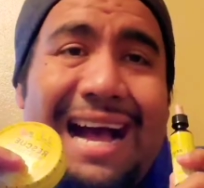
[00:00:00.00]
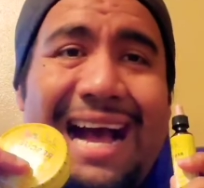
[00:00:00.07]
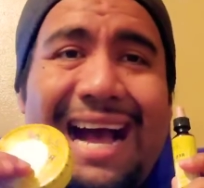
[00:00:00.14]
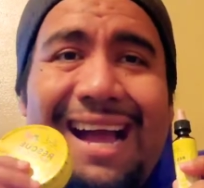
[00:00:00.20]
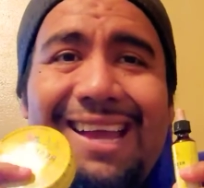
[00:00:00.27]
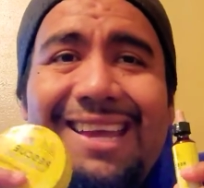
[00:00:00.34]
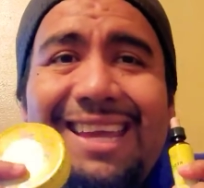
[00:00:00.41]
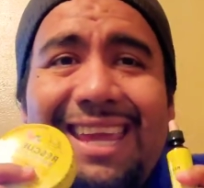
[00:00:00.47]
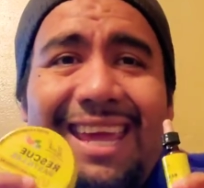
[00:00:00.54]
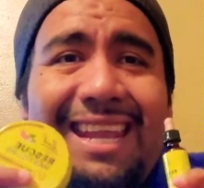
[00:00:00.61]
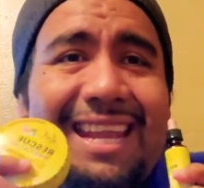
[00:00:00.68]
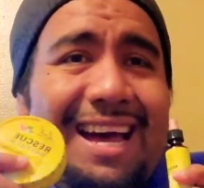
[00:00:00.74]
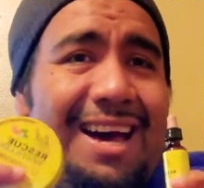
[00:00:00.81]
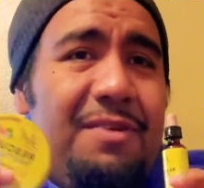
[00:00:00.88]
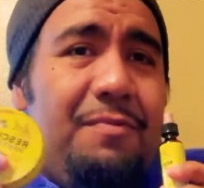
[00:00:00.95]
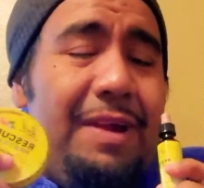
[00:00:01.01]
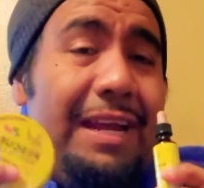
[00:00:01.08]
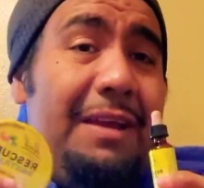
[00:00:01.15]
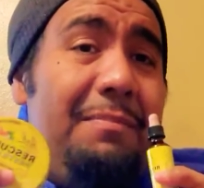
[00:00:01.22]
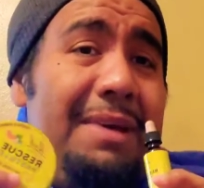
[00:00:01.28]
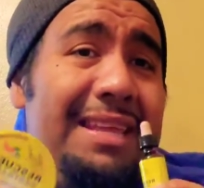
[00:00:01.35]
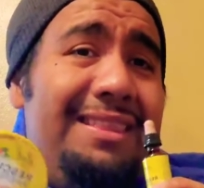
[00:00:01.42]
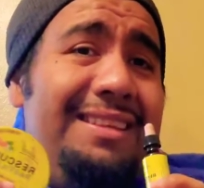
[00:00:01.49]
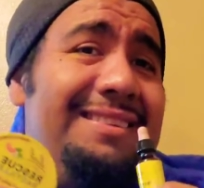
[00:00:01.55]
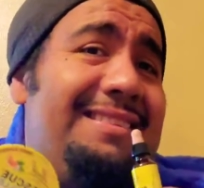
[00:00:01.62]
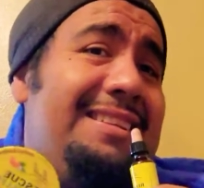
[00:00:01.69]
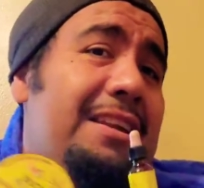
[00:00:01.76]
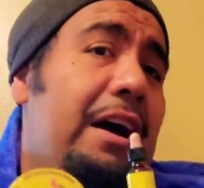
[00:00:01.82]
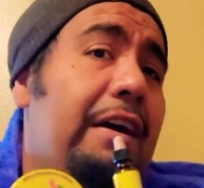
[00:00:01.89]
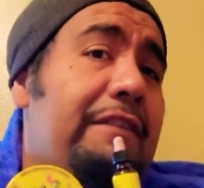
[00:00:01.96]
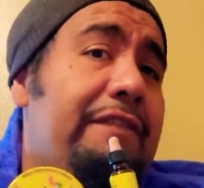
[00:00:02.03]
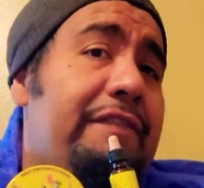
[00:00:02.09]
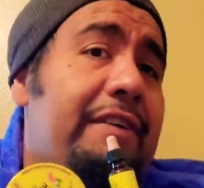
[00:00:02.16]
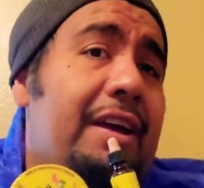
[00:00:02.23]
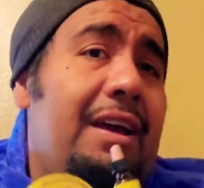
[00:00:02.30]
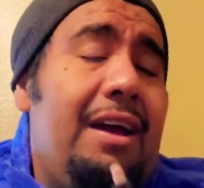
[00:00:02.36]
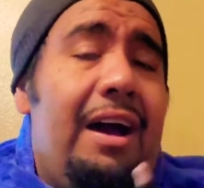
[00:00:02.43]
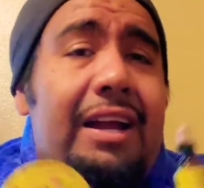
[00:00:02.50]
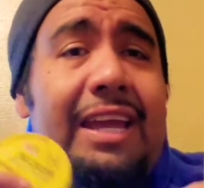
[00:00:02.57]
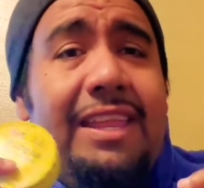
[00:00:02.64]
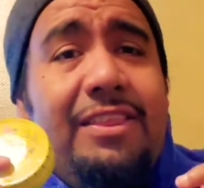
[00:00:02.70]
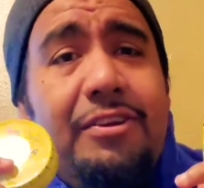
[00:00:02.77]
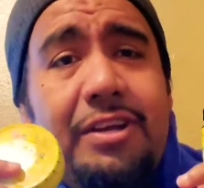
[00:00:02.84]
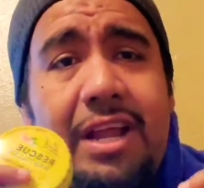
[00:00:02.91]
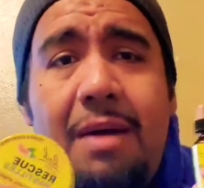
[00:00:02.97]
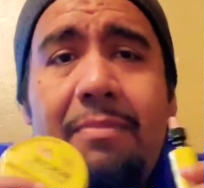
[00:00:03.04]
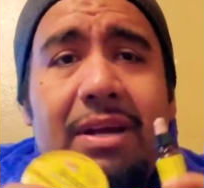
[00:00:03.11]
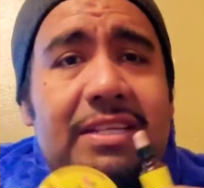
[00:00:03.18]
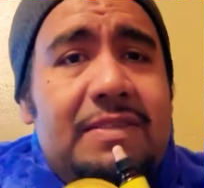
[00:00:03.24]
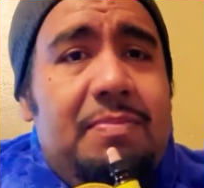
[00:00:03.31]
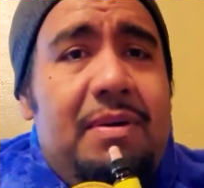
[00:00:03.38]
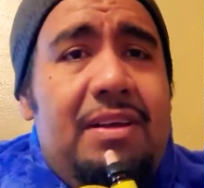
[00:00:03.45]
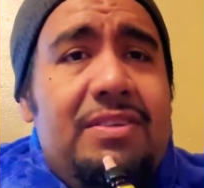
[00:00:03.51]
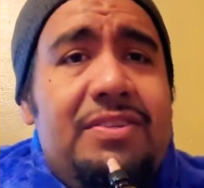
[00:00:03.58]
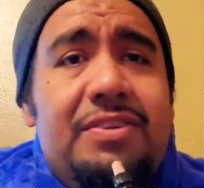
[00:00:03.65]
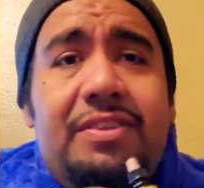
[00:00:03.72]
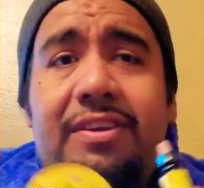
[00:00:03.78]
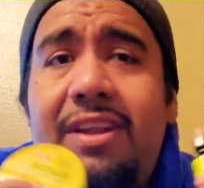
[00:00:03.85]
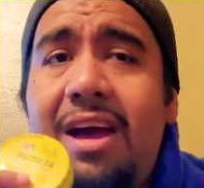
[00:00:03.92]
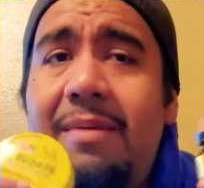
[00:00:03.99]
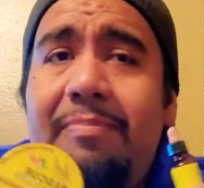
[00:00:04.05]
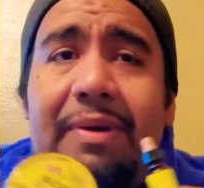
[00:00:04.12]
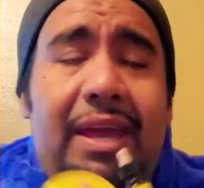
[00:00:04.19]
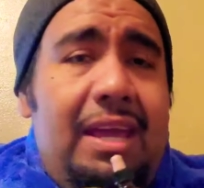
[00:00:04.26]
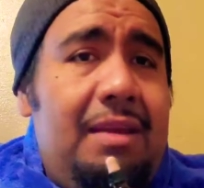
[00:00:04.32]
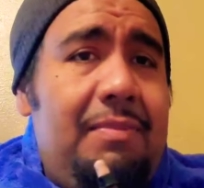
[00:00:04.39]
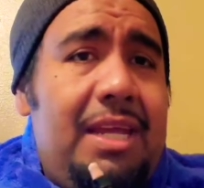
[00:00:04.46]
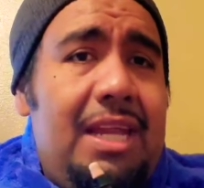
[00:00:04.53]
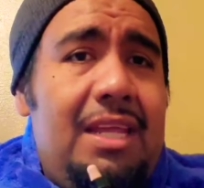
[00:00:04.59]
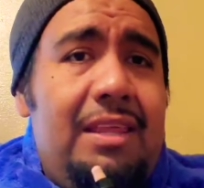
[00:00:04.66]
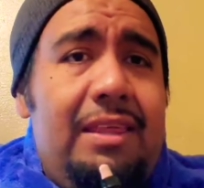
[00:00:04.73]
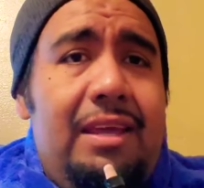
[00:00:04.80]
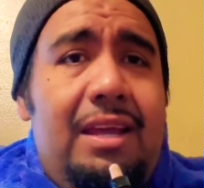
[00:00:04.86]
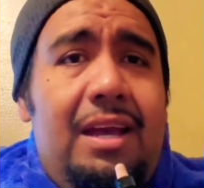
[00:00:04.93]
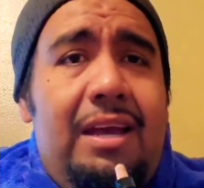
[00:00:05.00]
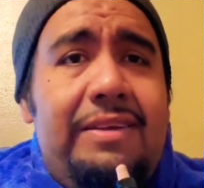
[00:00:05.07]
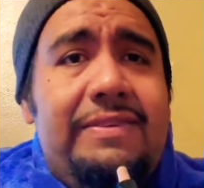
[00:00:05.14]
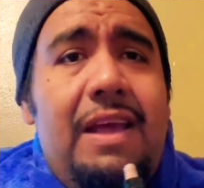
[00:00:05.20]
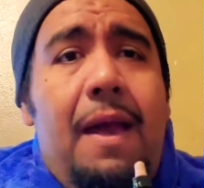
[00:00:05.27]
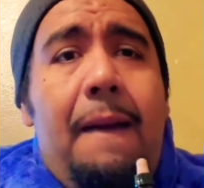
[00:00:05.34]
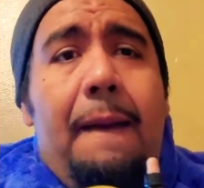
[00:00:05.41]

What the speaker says: I cannot recommend these enough. Again, they're not my sponsor. They're not paying me anything, guys.